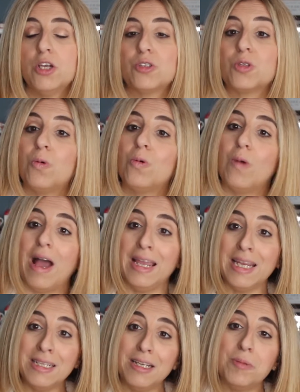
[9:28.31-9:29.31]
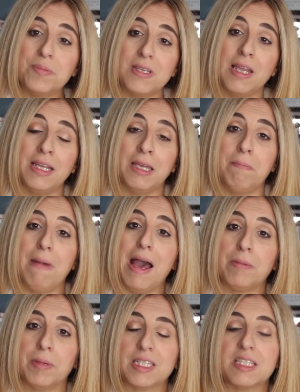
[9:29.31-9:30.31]
So I ended up sending it
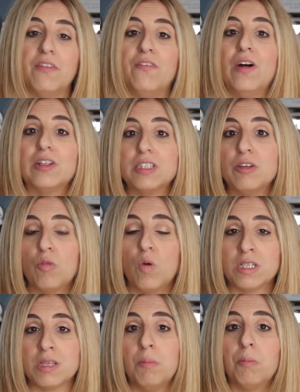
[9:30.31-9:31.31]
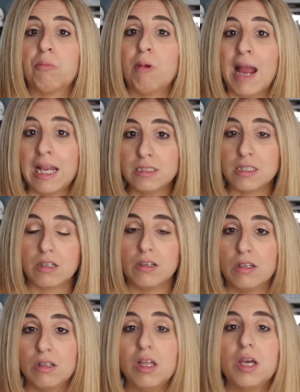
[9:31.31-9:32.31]
back because I felt it wasn't
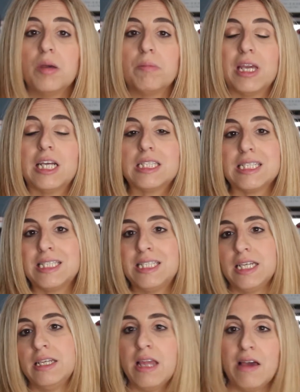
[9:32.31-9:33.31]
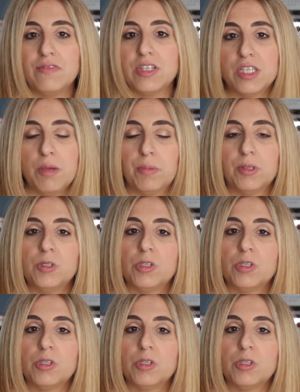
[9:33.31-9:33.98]
practical because it didn't have the zipper.